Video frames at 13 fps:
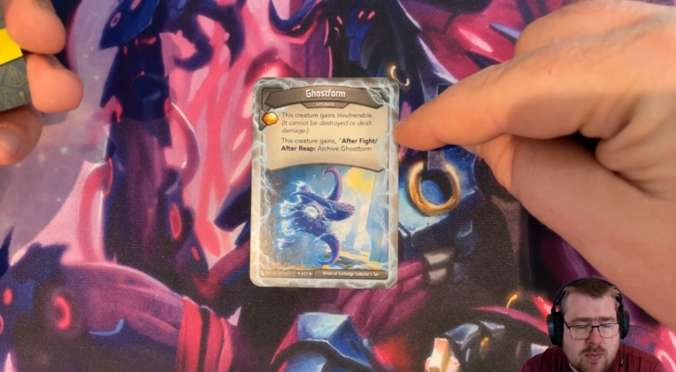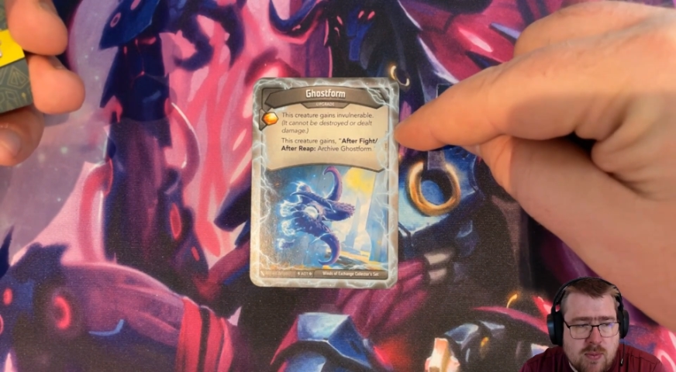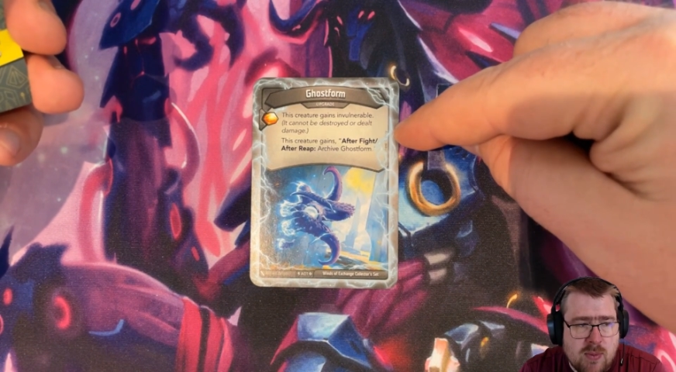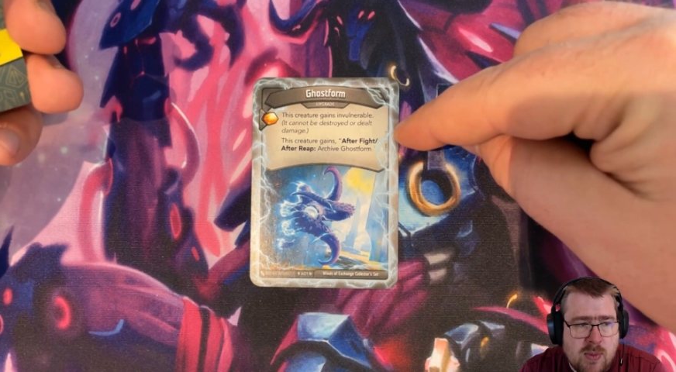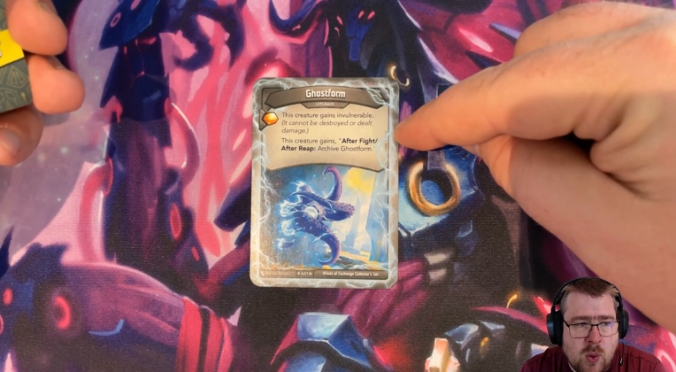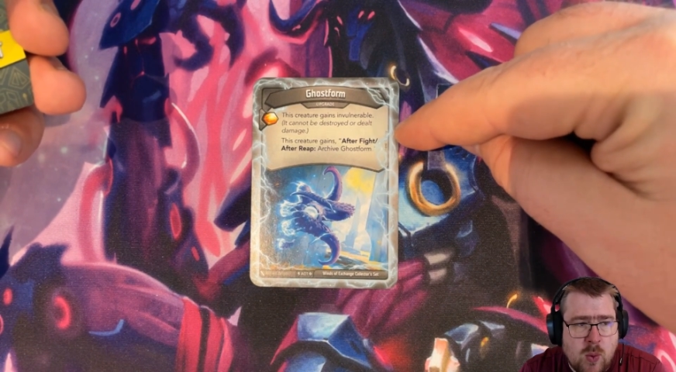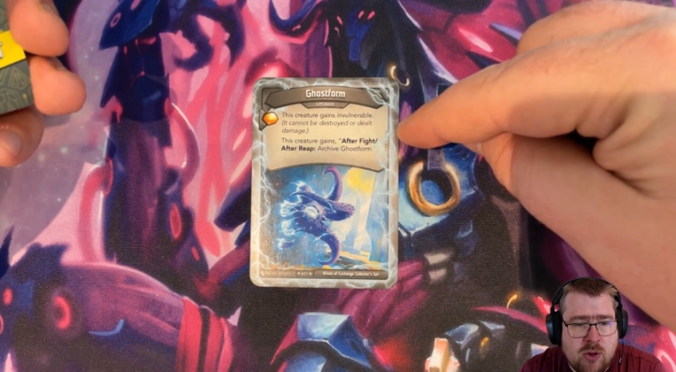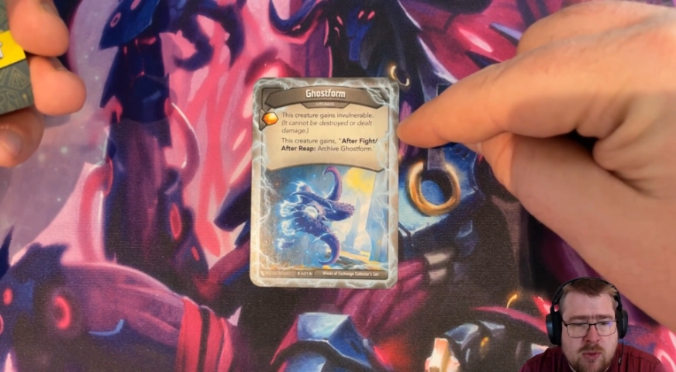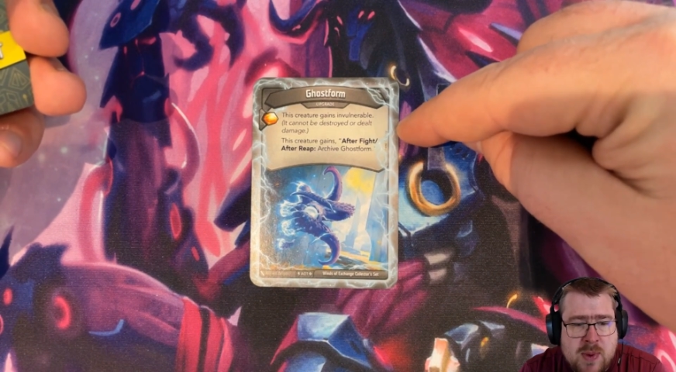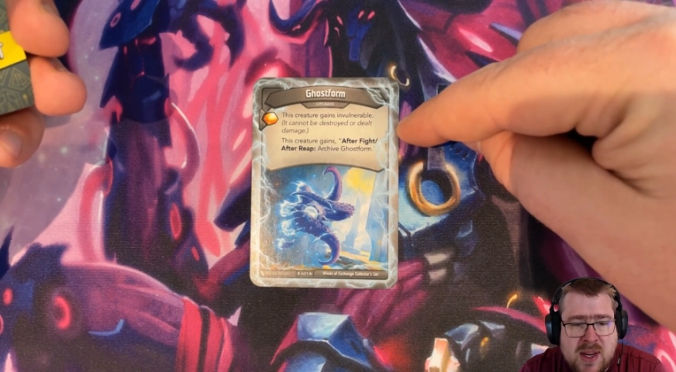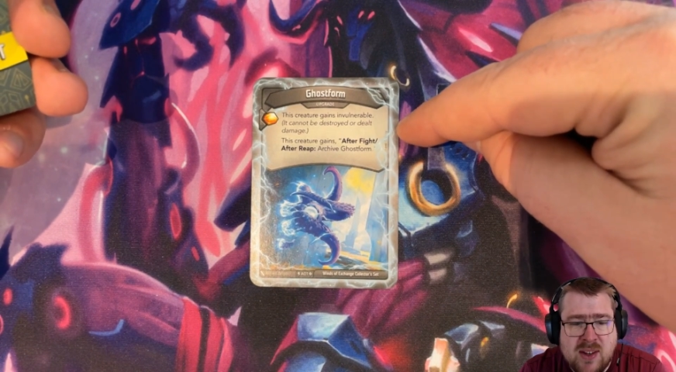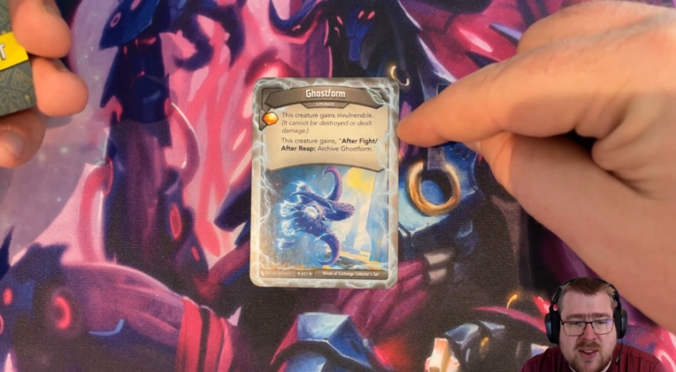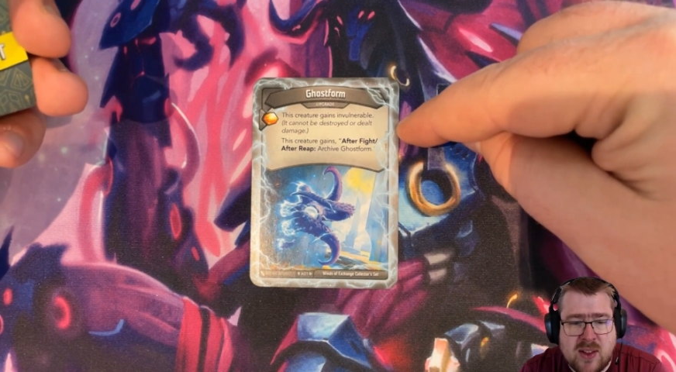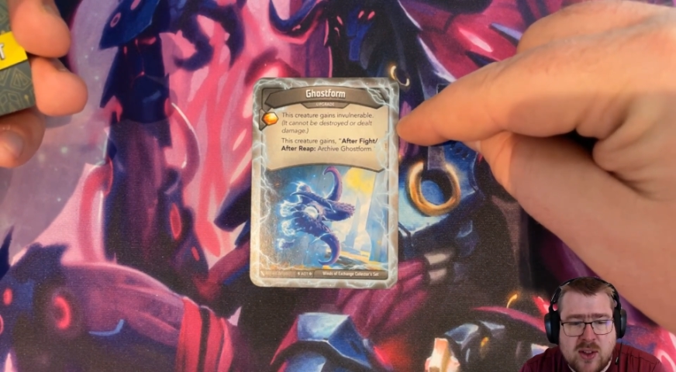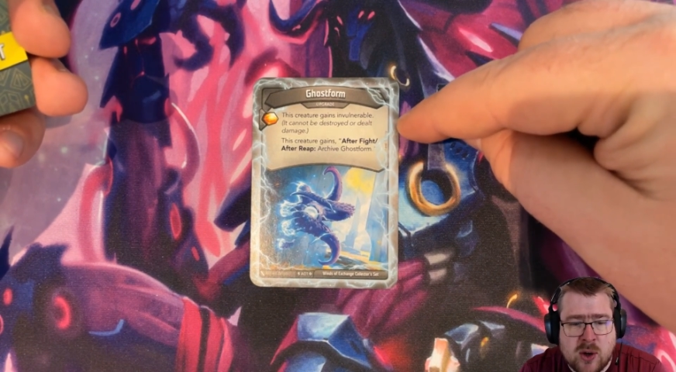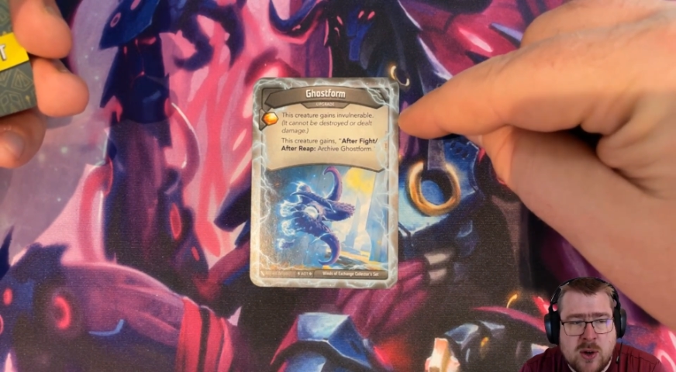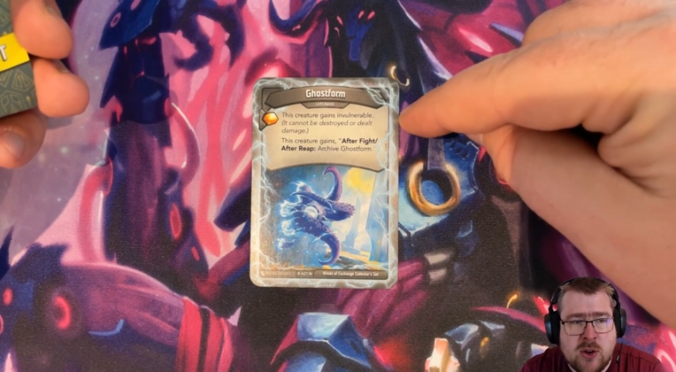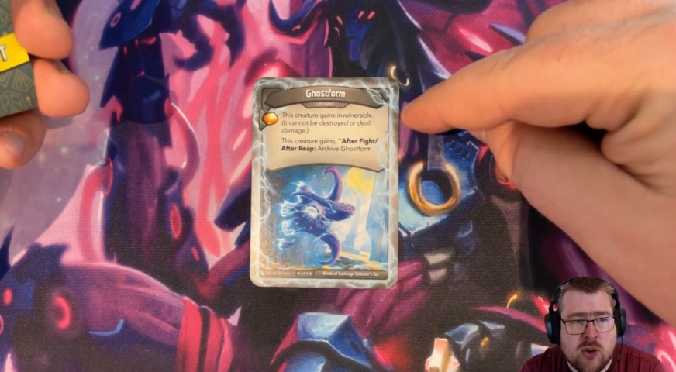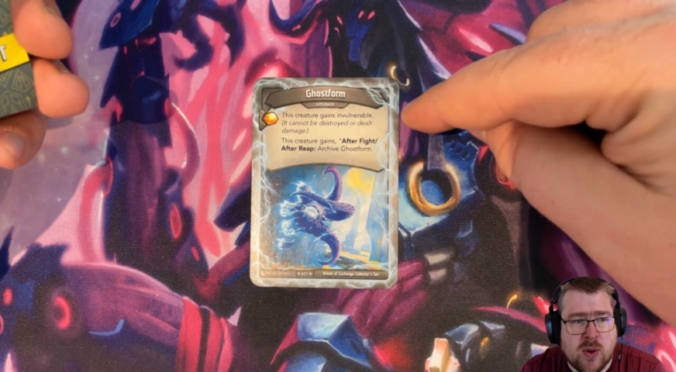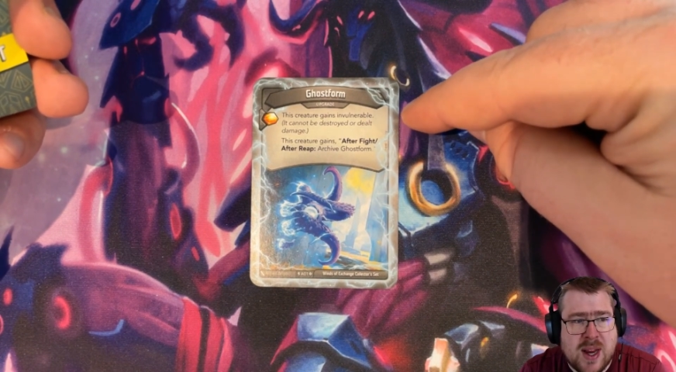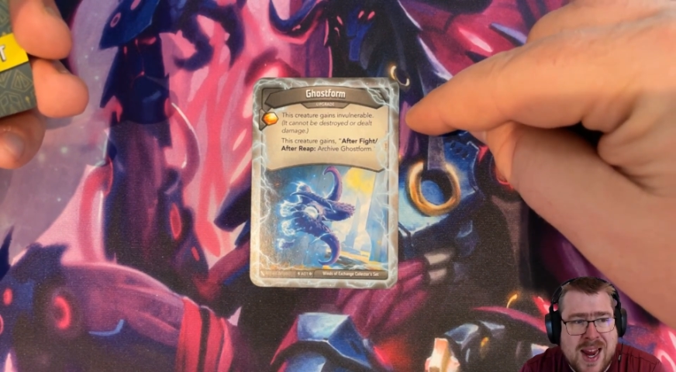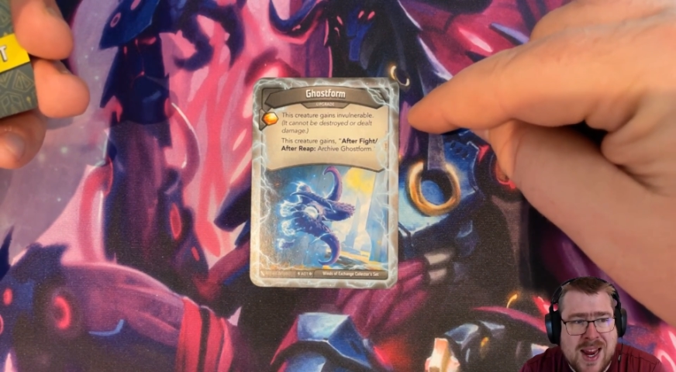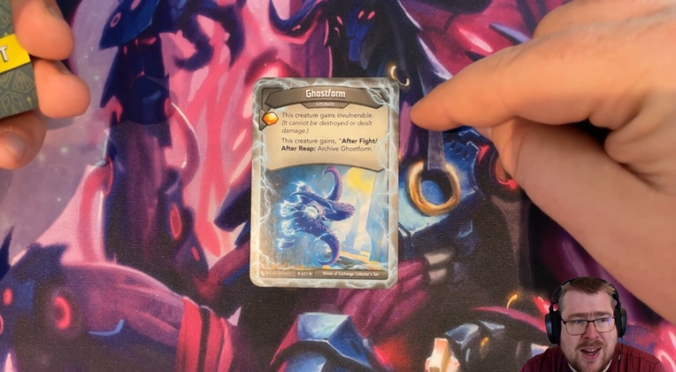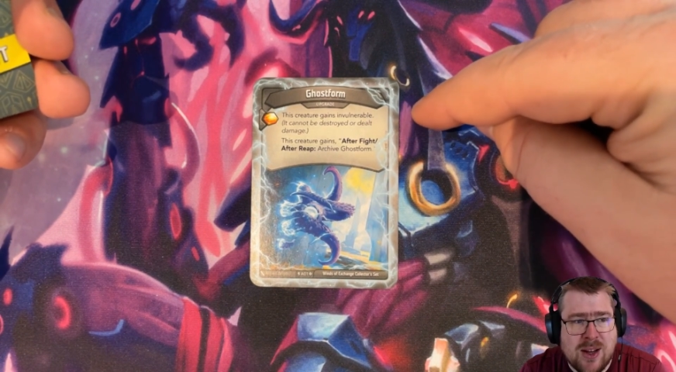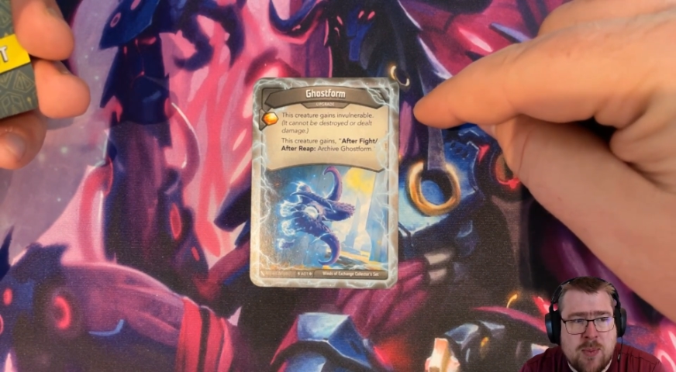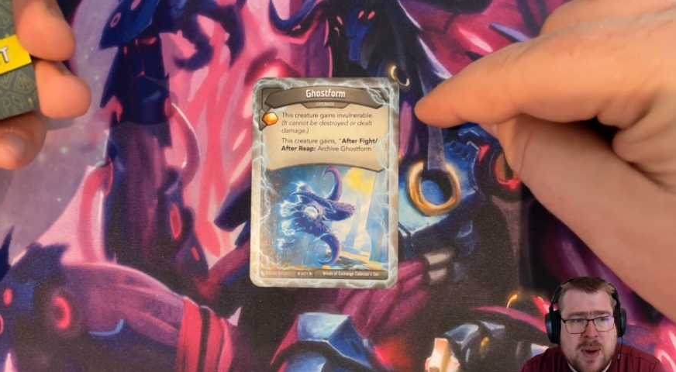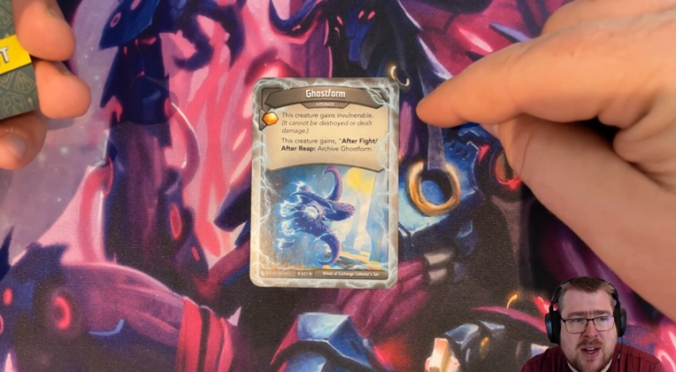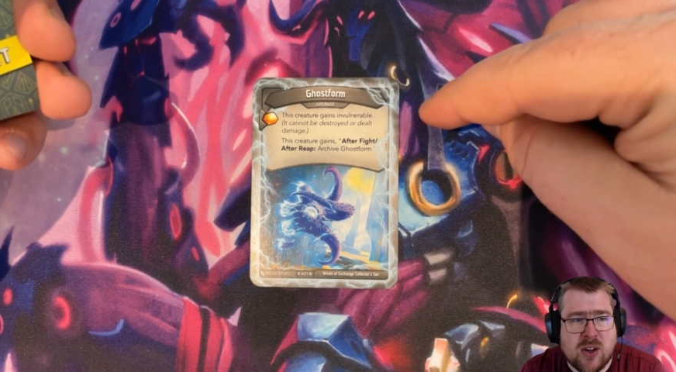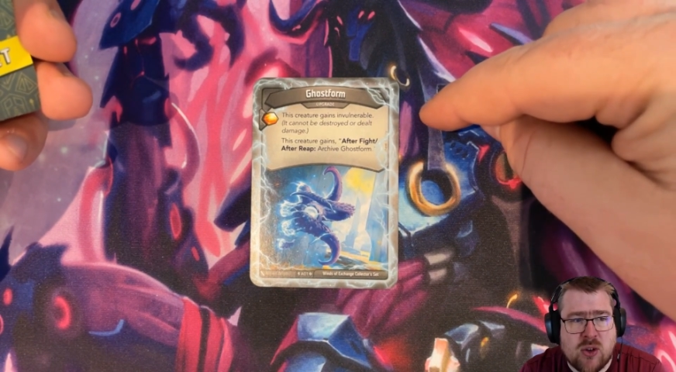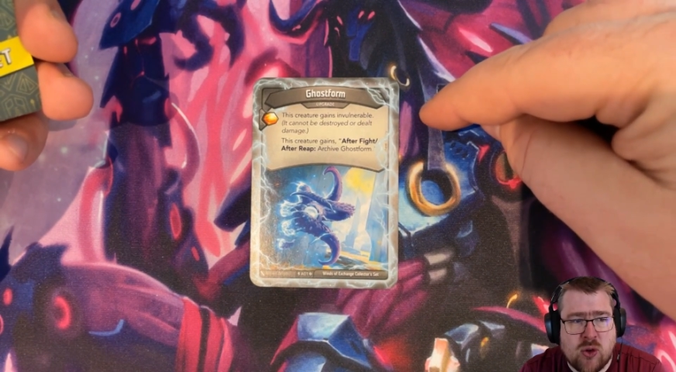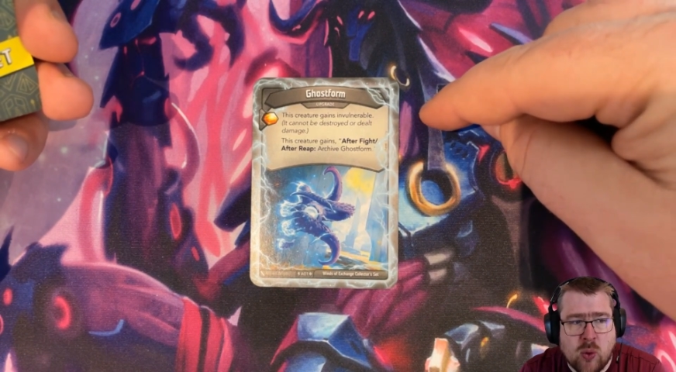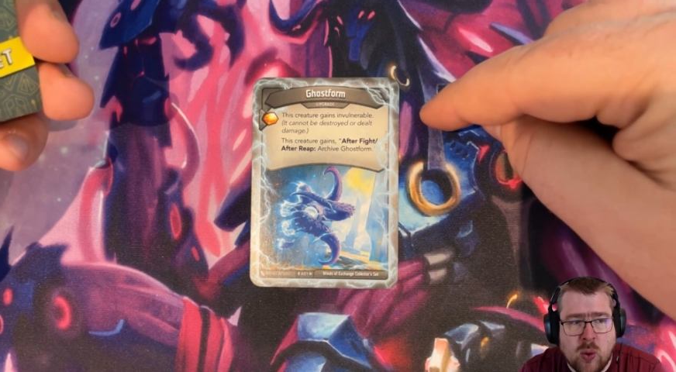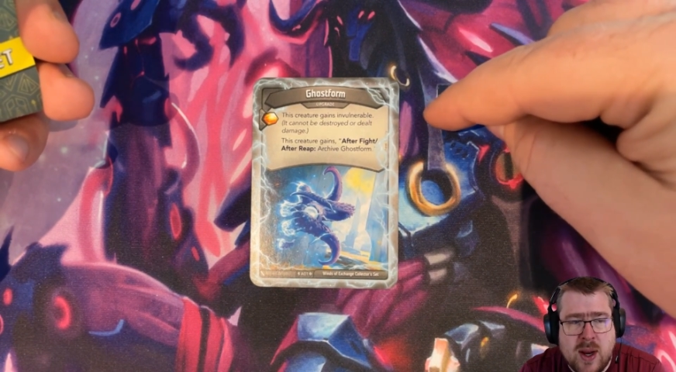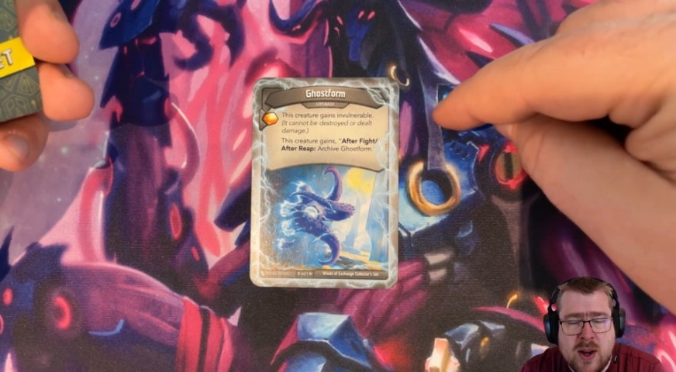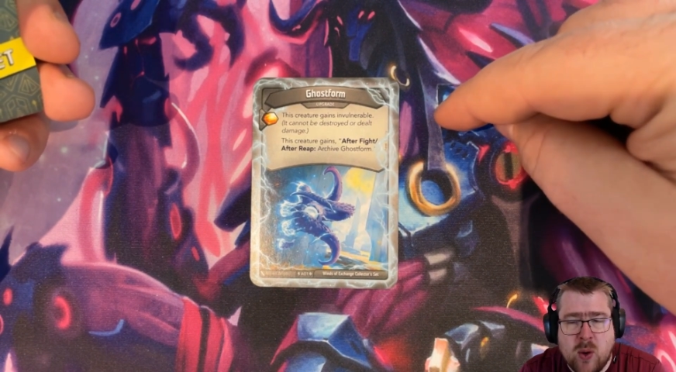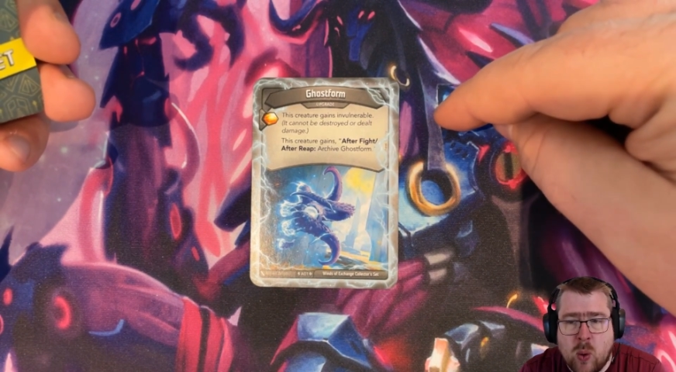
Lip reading: which means that the creature can't be destroyed